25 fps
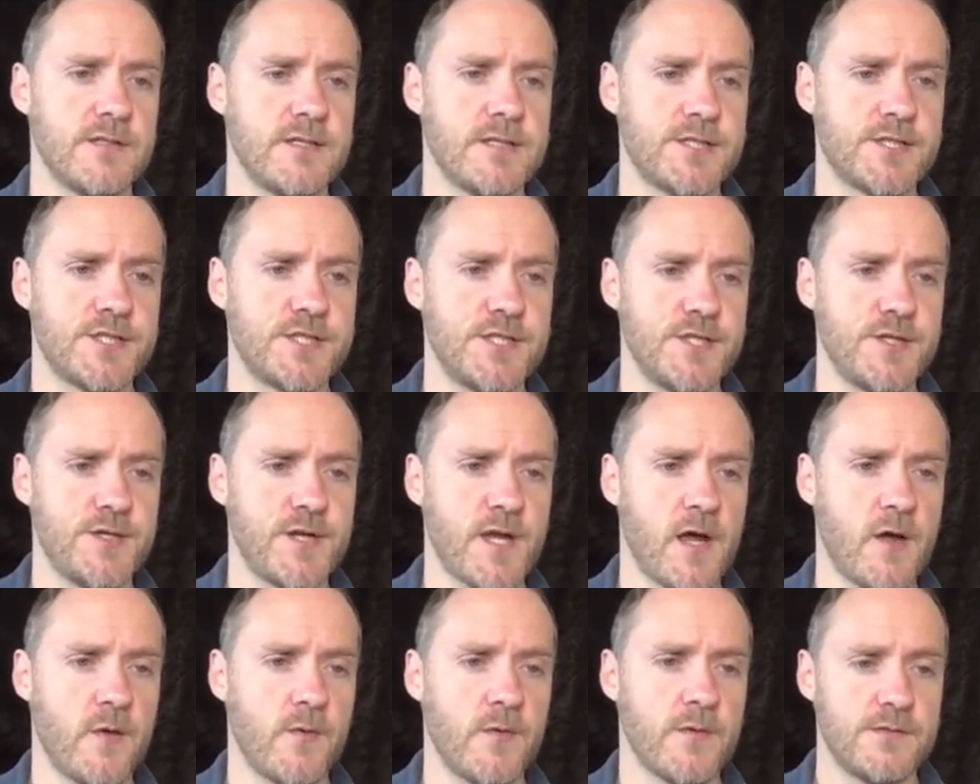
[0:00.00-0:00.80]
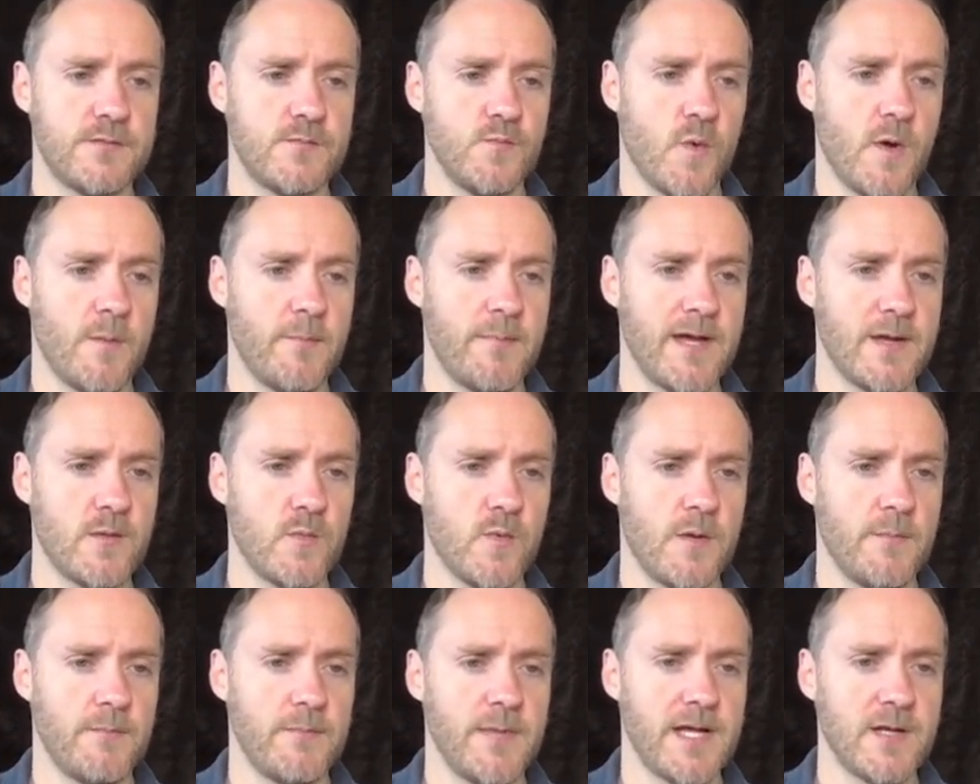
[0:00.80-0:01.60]
Studio, 1 bed,
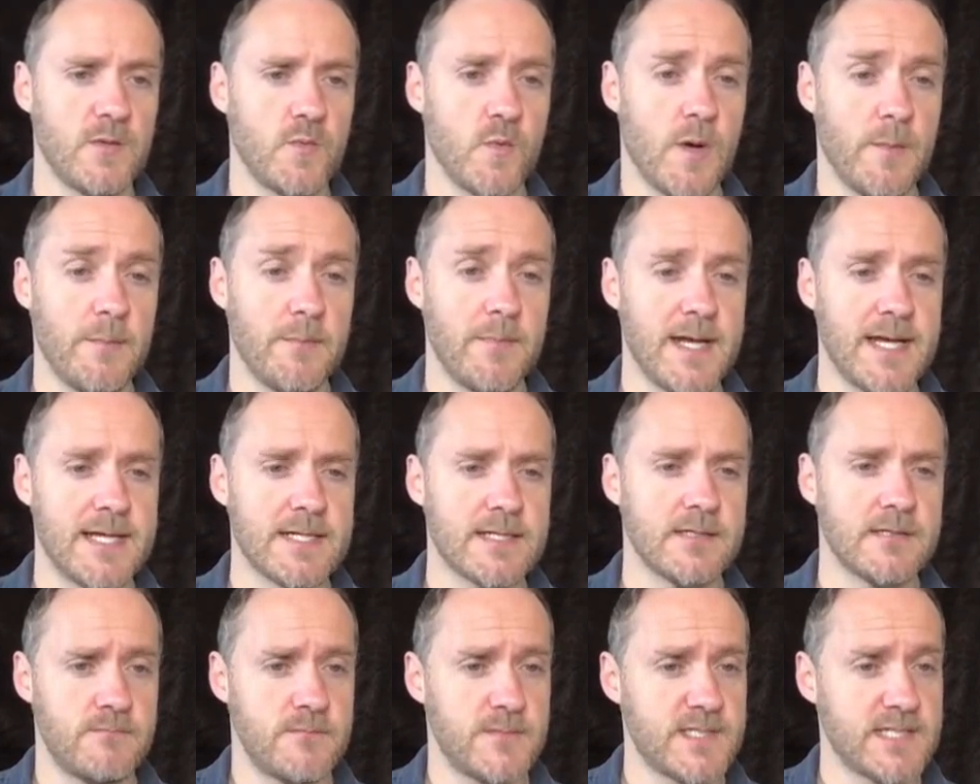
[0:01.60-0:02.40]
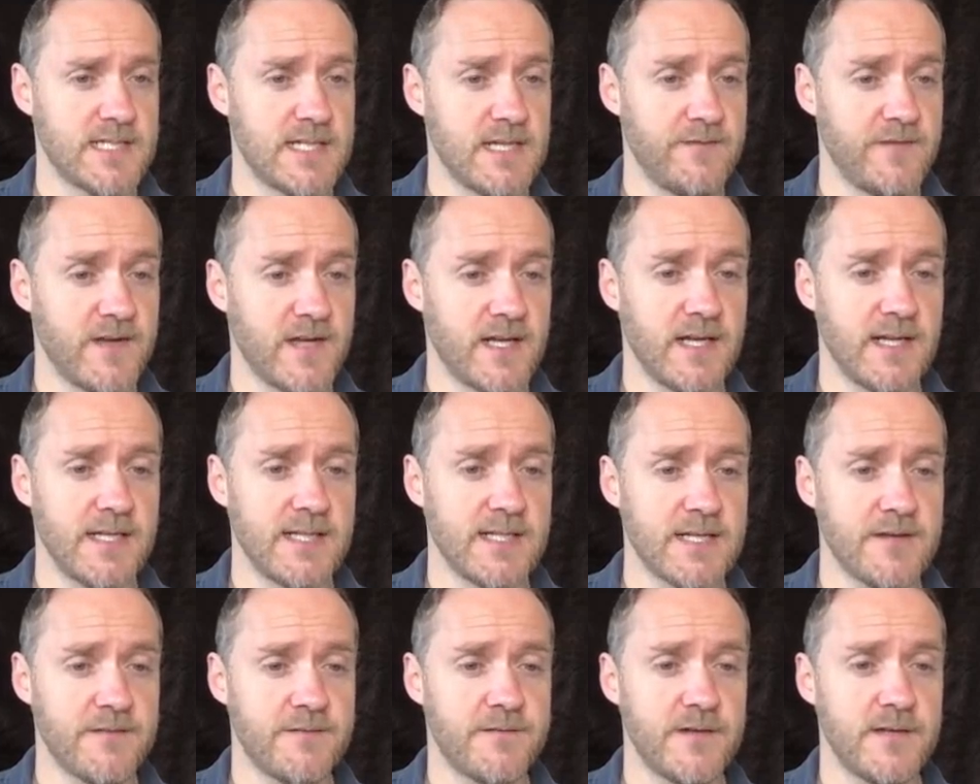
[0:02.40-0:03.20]
1 bed, 1 bed, significantly
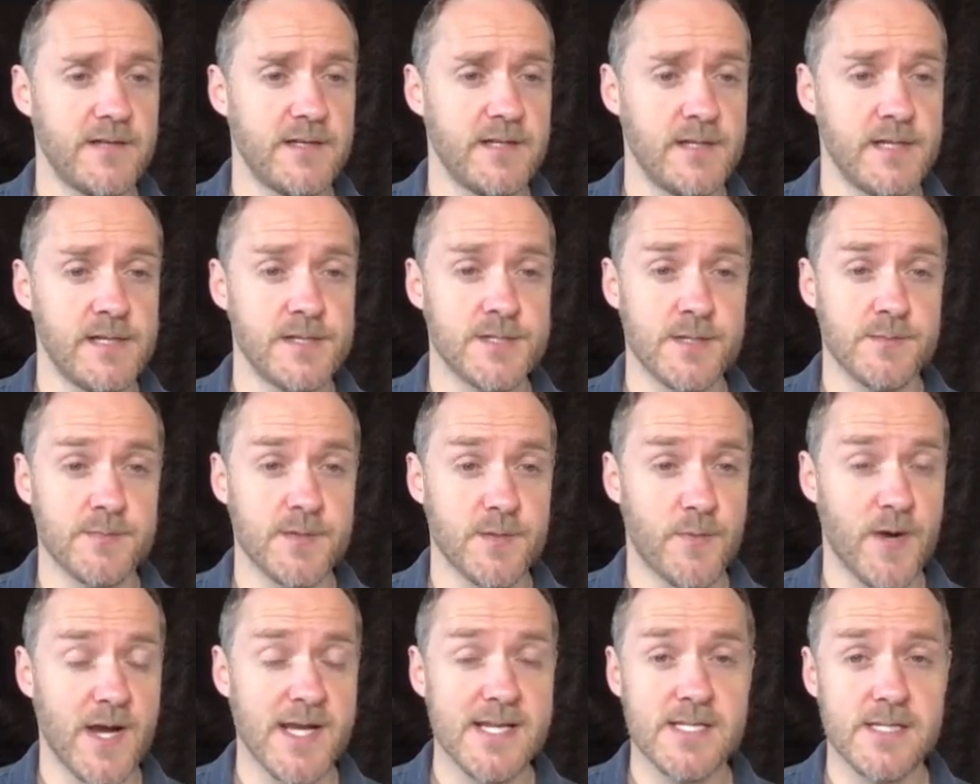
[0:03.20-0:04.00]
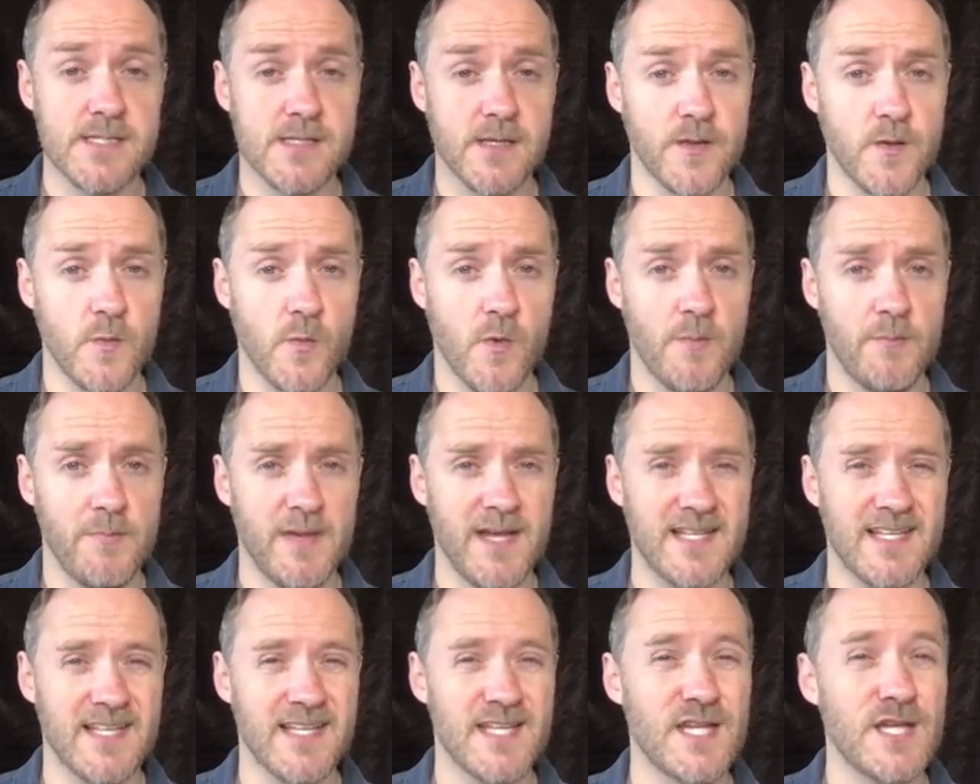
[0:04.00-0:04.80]
different in terms of prices on the 1 bed.